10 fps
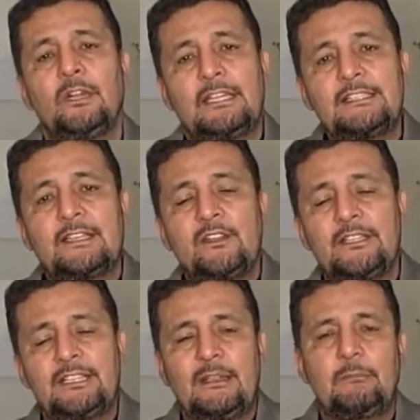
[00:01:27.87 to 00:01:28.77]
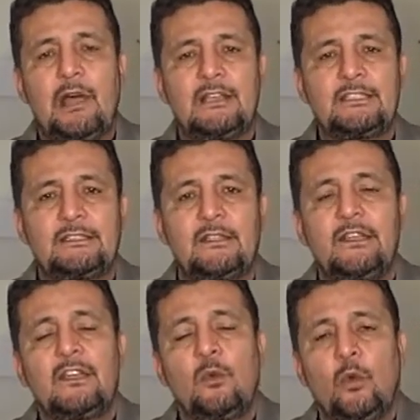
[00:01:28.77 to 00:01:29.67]
Well, the security deposit,
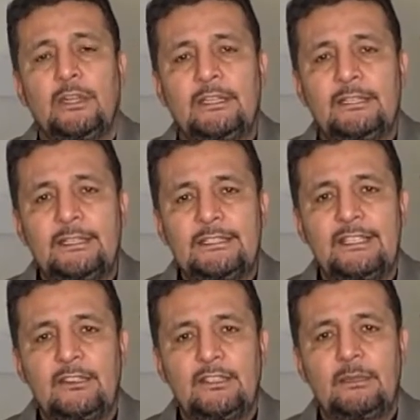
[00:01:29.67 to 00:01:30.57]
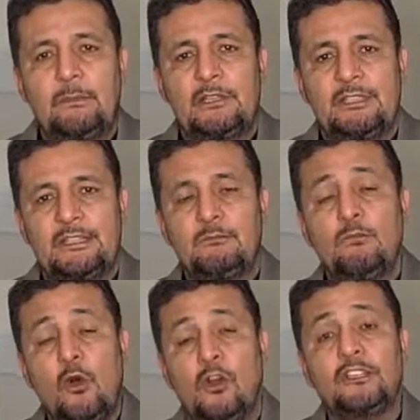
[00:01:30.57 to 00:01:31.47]
when this security deposit is
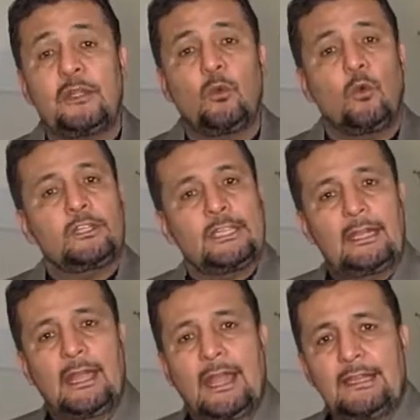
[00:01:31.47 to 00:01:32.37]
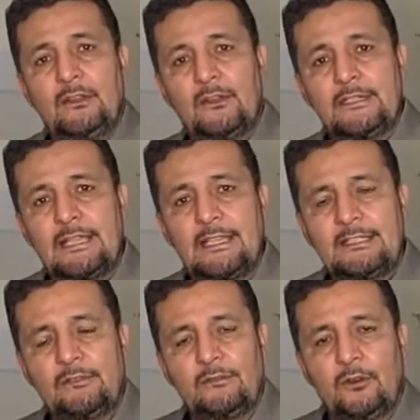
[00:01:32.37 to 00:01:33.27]
more than what the landlord is
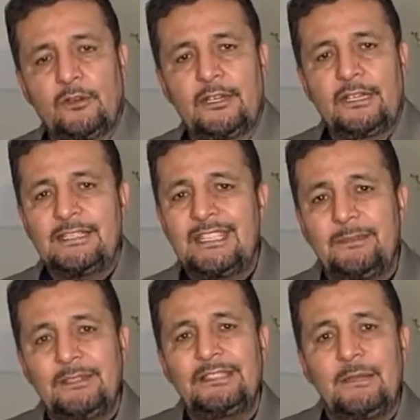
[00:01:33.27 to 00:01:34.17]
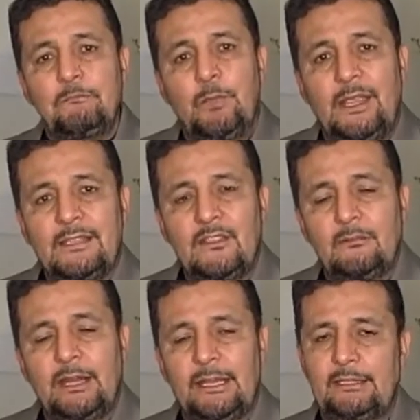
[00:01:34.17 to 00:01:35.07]
asking for, is giving them peace
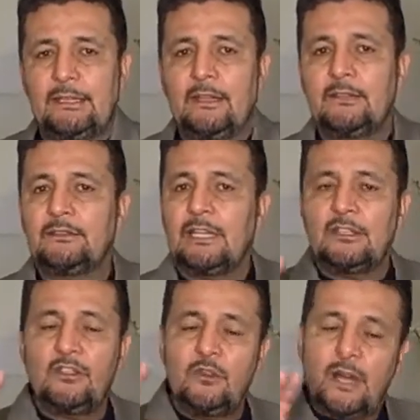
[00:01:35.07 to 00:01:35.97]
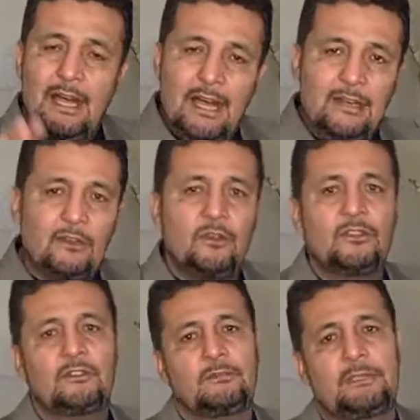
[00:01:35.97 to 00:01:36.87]
of mind that you are
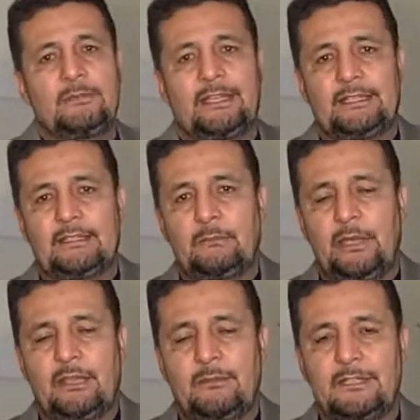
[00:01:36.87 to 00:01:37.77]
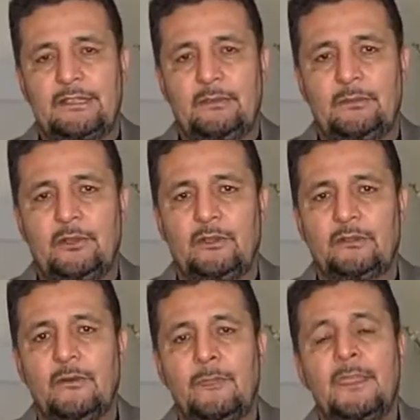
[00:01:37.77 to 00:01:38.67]
going to be making the payments every
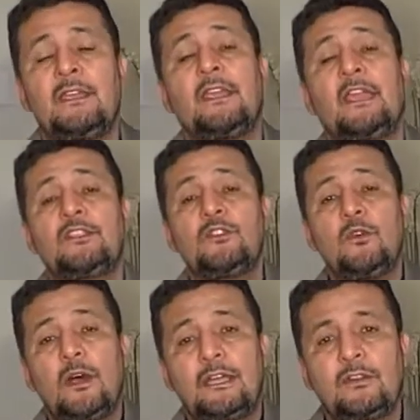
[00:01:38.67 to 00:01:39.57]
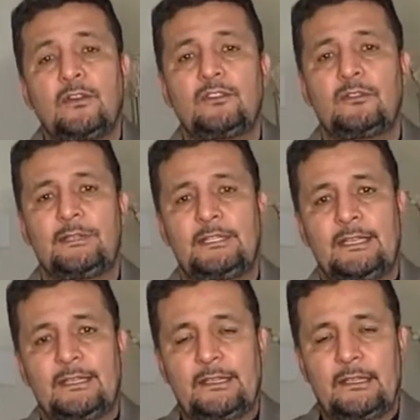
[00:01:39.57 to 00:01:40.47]
month and you are going to be
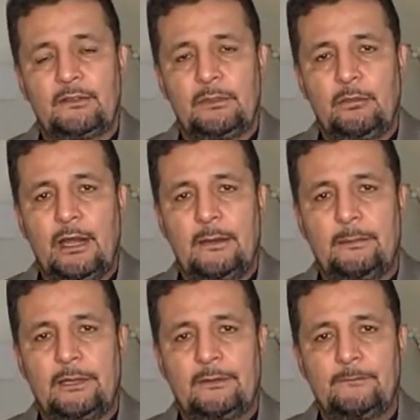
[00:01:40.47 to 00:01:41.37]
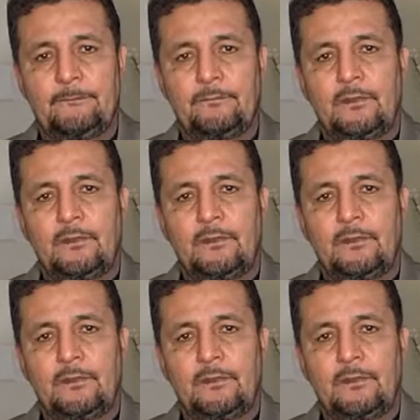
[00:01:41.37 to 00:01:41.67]
taking care of the property.